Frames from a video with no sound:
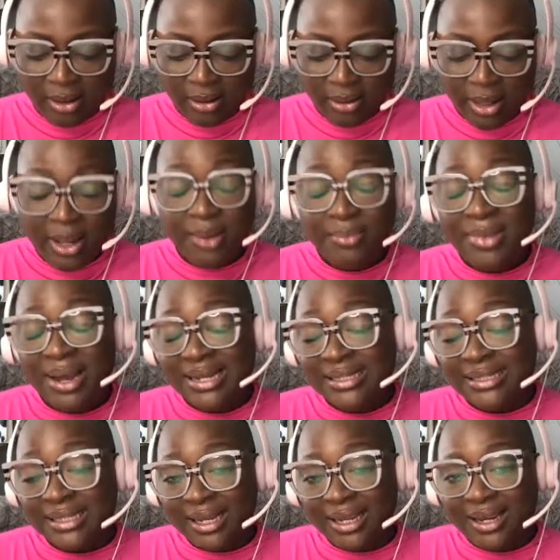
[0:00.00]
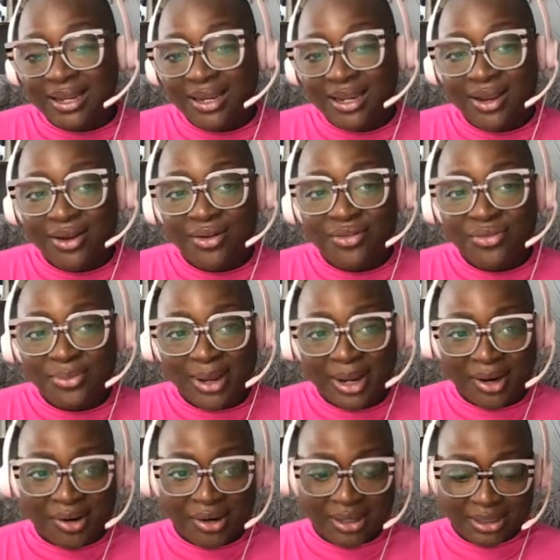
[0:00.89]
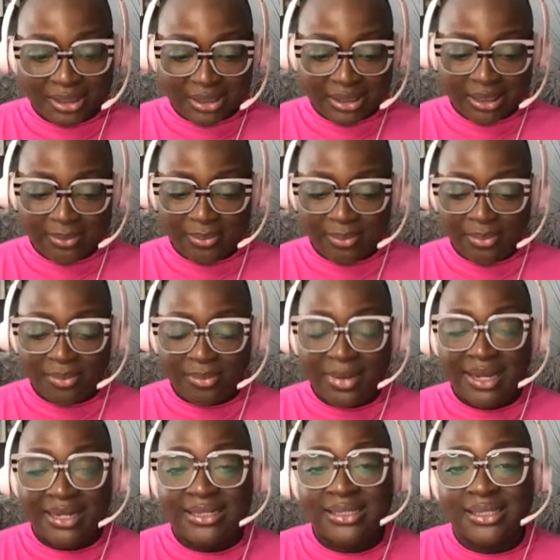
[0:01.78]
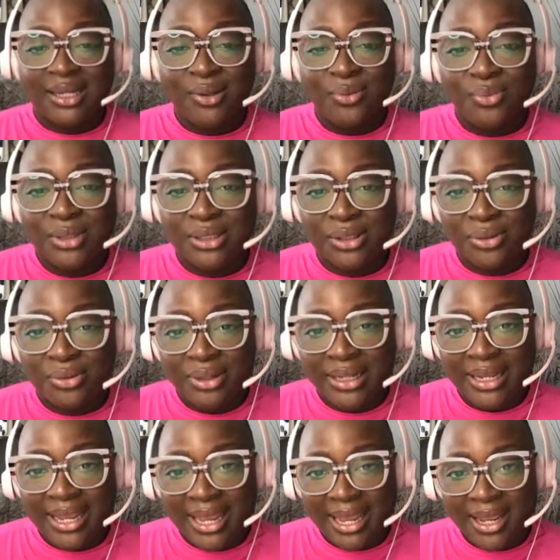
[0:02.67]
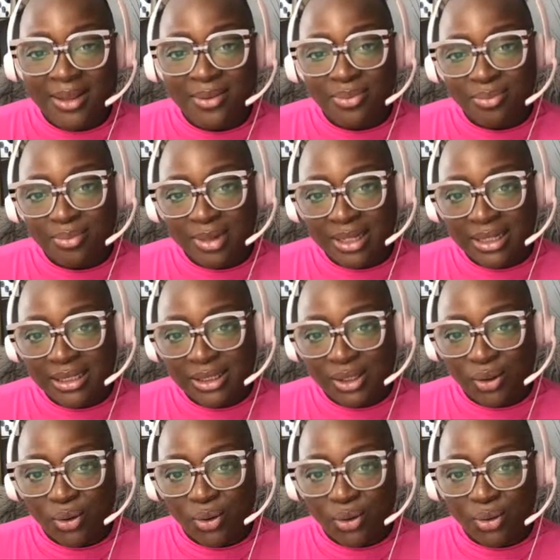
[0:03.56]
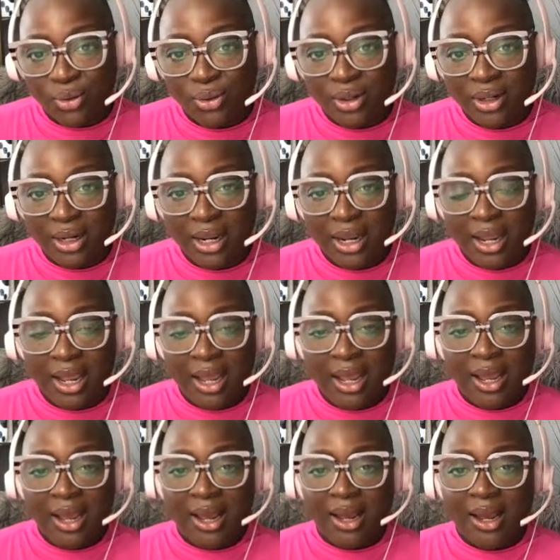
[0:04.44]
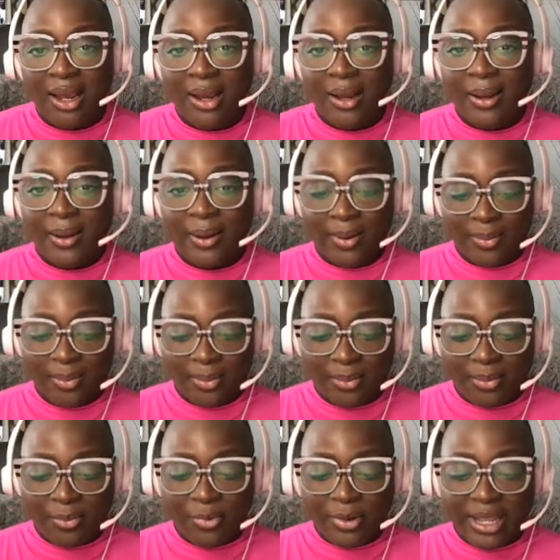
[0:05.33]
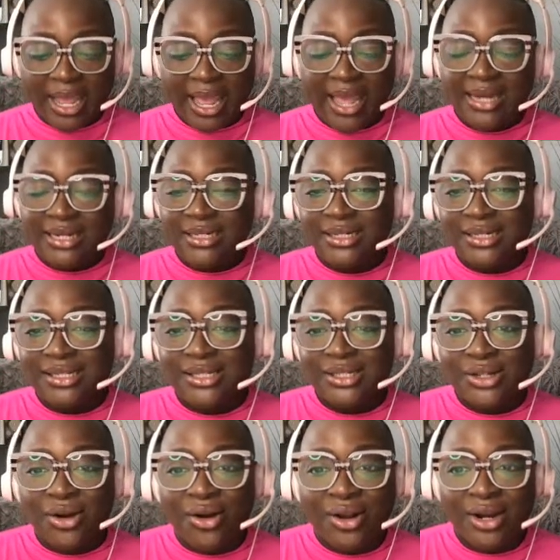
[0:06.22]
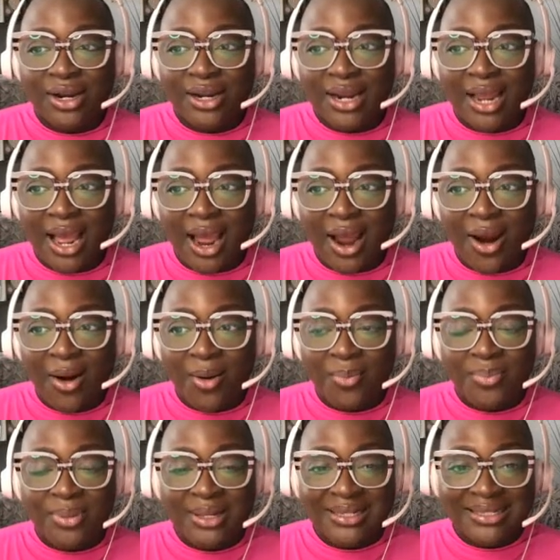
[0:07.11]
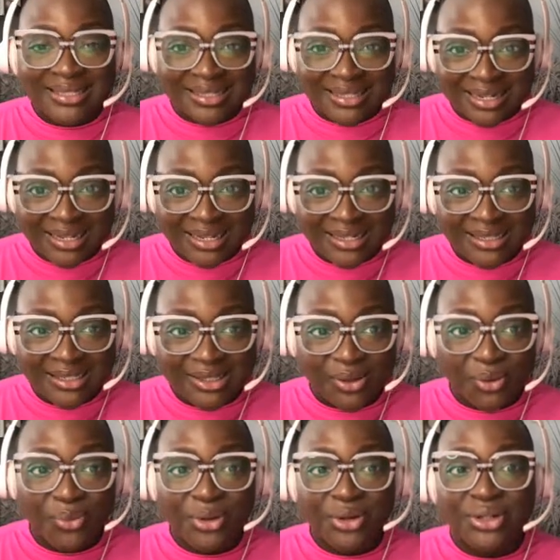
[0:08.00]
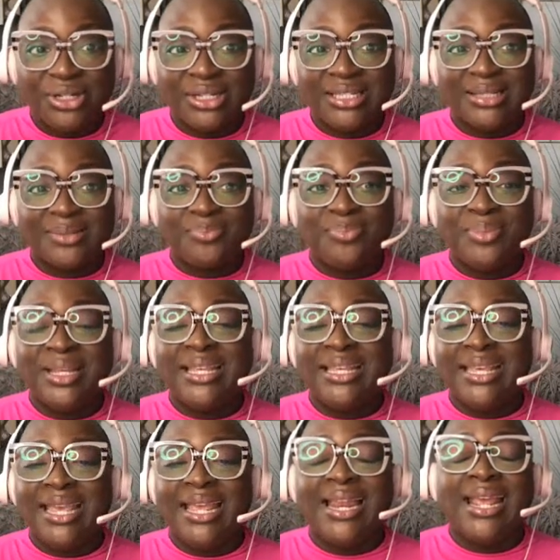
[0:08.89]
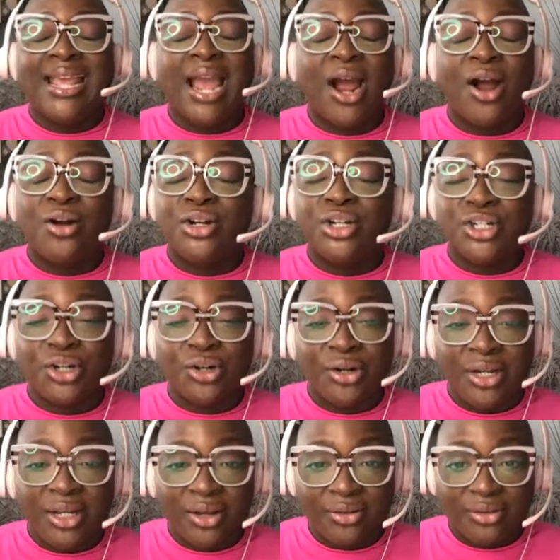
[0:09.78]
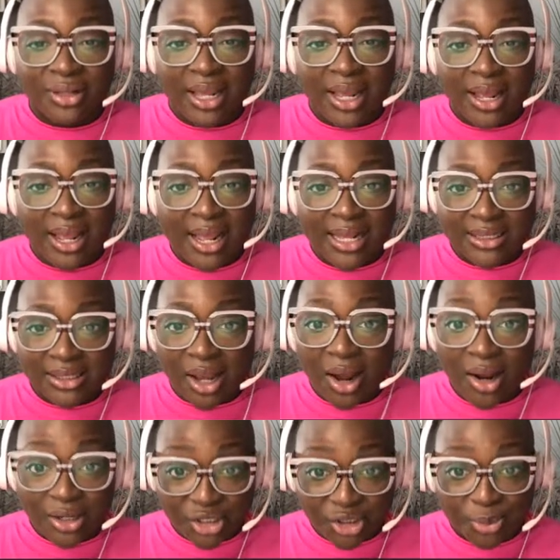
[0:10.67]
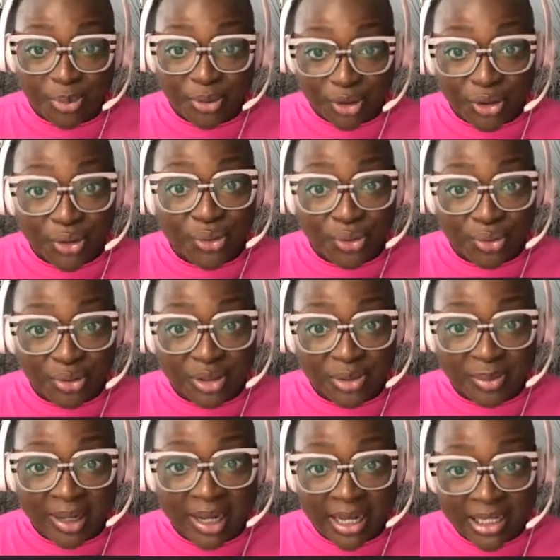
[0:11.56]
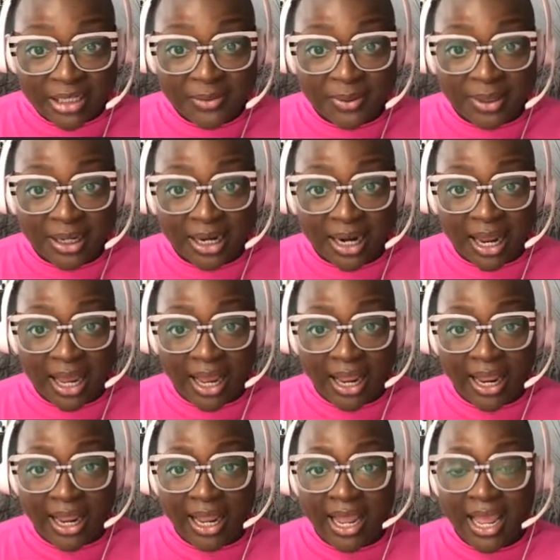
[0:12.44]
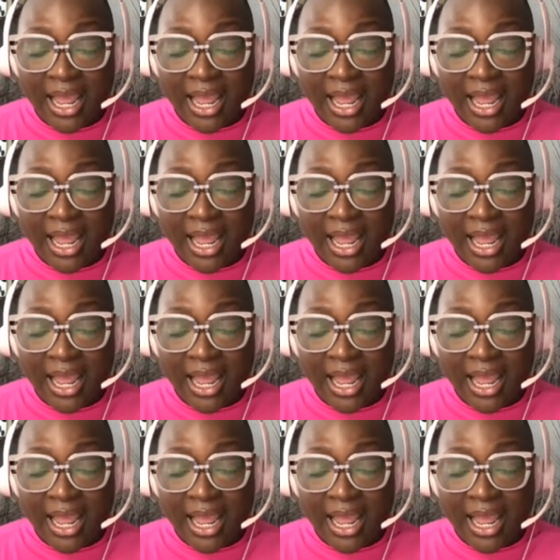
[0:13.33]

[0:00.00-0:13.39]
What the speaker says: in my second year of marriage. My son was only 8 months old. We had just started our business, so we're just beginning our journey as entrepreneurs, my husband and I,